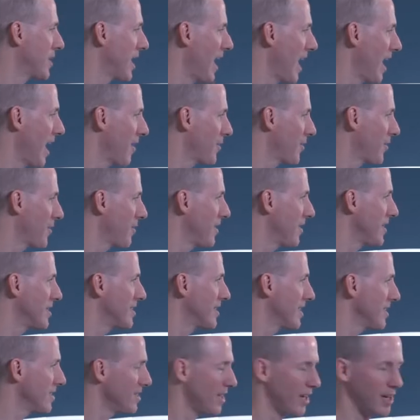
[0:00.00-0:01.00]
catheter that's
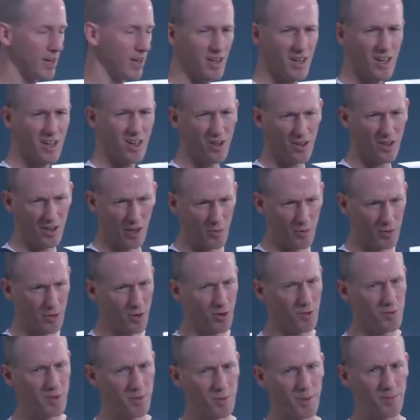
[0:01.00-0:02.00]
in there that would
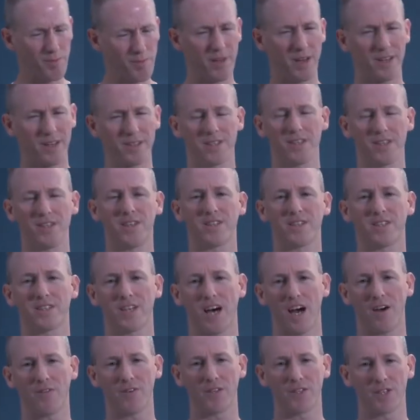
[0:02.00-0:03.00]
normally be placed in the
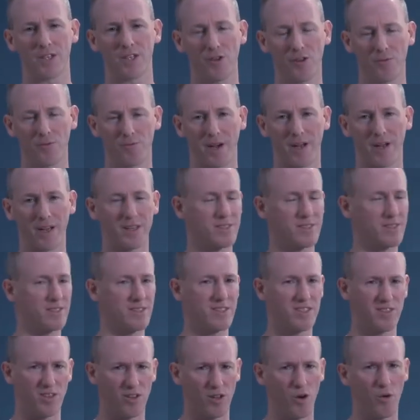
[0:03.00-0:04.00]
esophageal space,
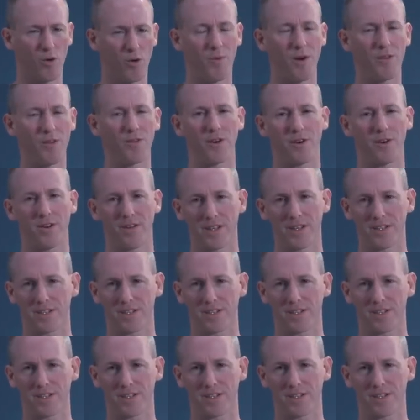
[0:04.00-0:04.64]
in the lower 1/3 of the